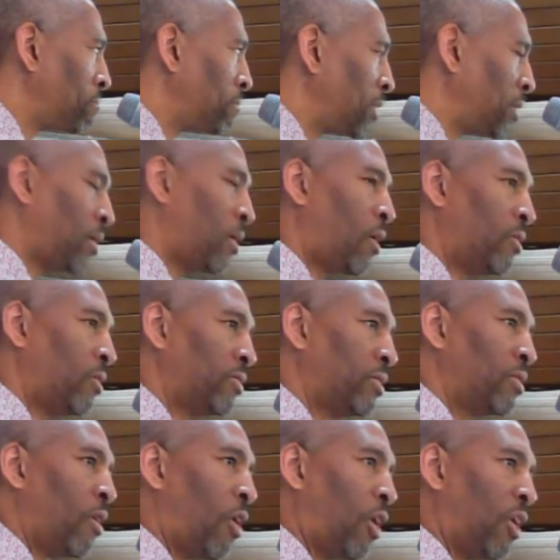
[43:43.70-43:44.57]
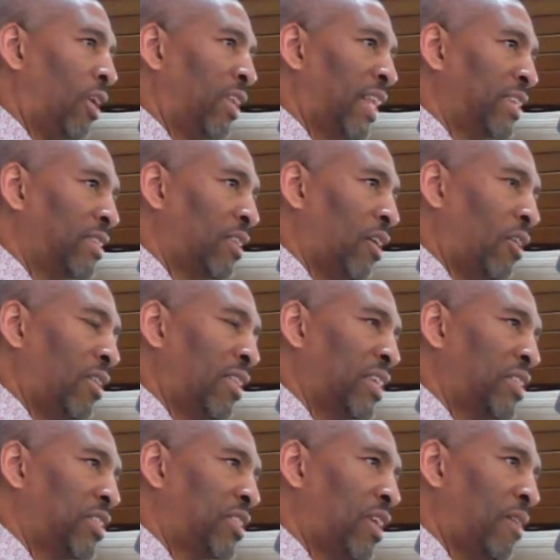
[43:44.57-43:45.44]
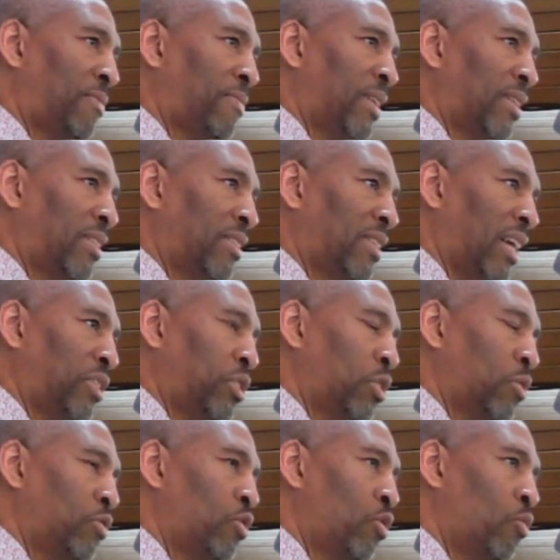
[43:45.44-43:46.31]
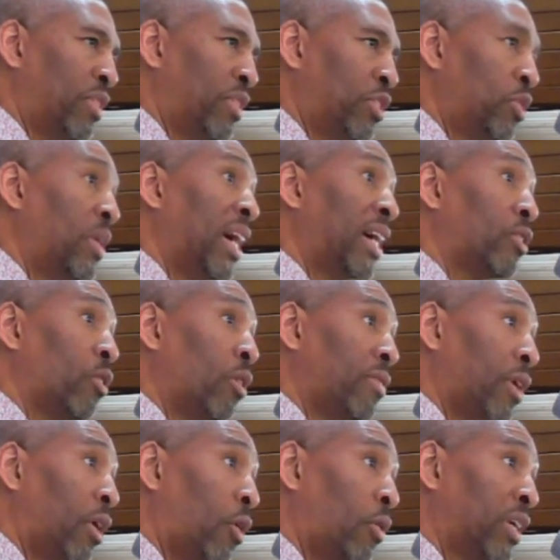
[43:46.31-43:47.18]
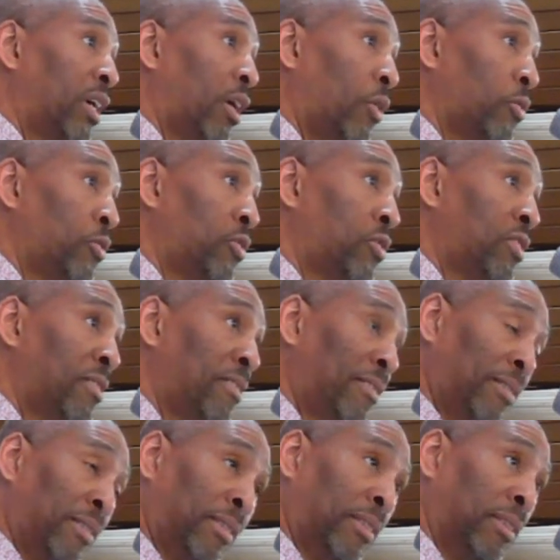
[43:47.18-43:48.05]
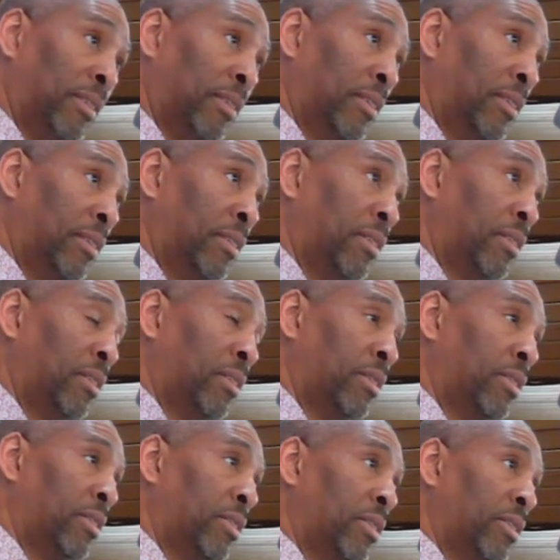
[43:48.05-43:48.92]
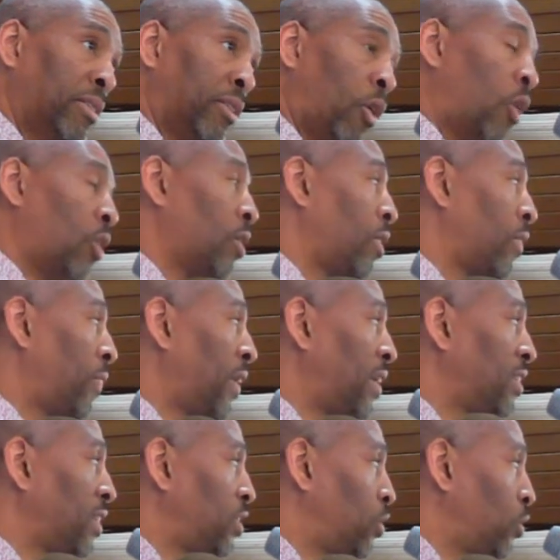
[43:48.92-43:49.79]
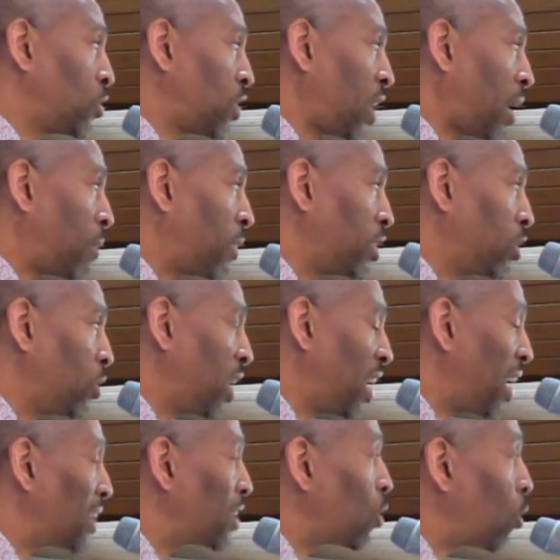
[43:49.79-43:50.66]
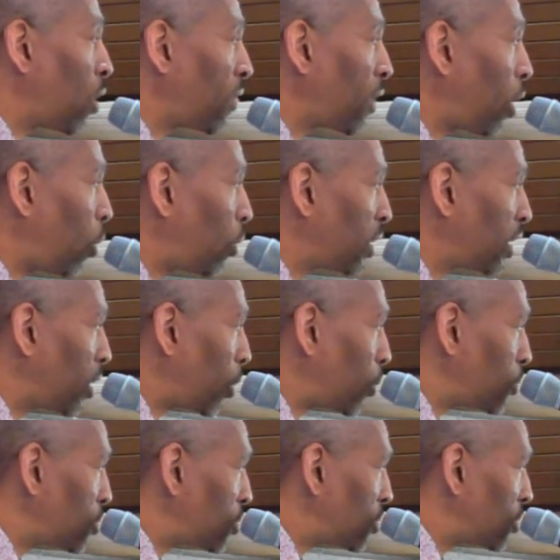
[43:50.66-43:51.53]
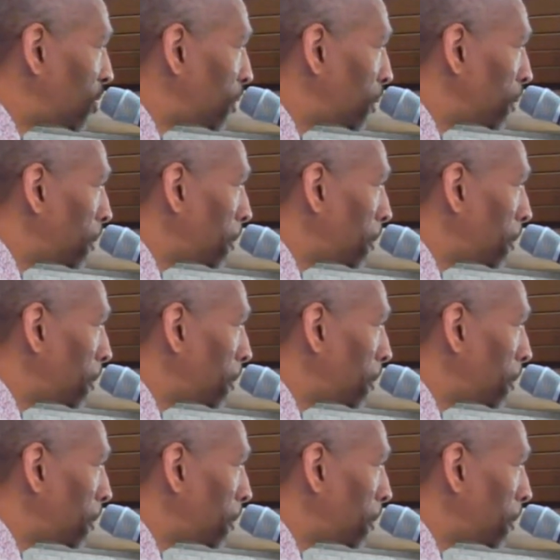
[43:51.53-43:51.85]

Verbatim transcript: you know, you know all of that, all of that stuff that, that you do when you ignore the Holy Ghost. All of the things that you say when you ignore the Holy Ghost.